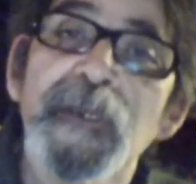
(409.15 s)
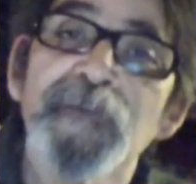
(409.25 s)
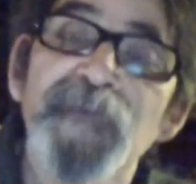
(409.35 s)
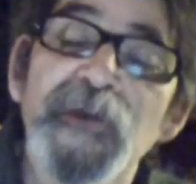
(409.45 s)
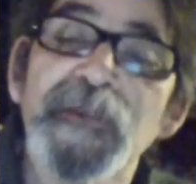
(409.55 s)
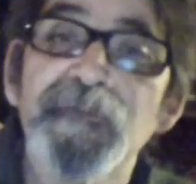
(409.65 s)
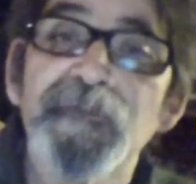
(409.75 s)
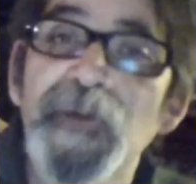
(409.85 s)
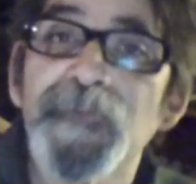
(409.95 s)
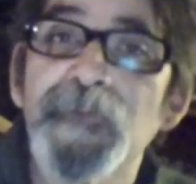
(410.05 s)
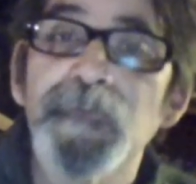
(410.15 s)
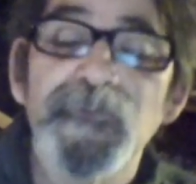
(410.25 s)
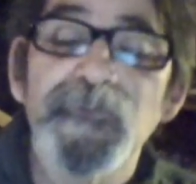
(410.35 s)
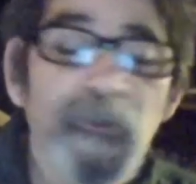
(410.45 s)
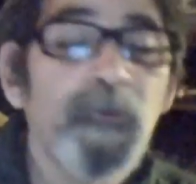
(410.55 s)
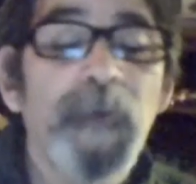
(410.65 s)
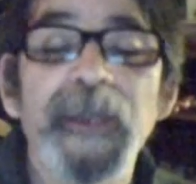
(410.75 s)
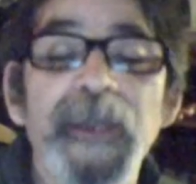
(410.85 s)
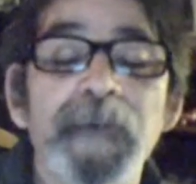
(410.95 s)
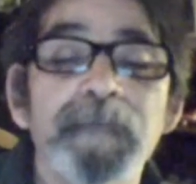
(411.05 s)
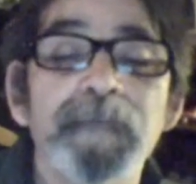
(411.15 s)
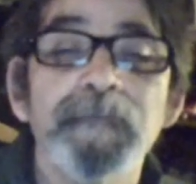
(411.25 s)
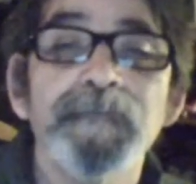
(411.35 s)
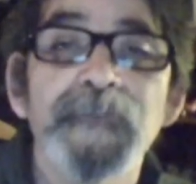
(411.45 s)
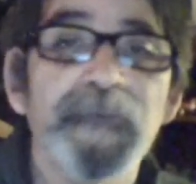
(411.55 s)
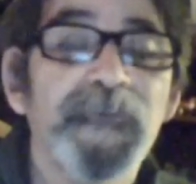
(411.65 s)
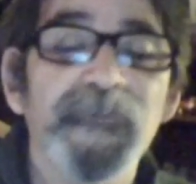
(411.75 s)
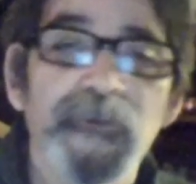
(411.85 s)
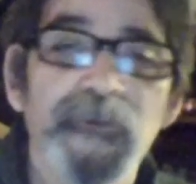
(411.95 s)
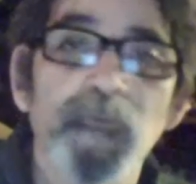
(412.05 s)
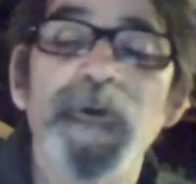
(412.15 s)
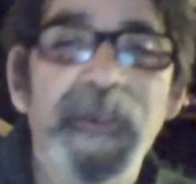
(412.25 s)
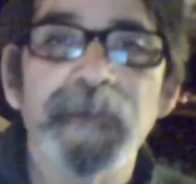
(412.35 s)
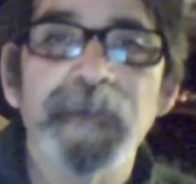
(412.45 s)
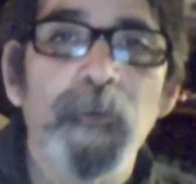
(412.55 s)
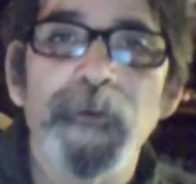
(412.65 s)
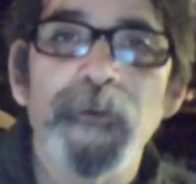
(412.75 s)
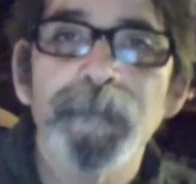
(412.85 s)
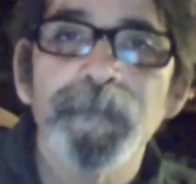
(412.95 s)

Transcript: and finally found there was no way that it was going to work anymore.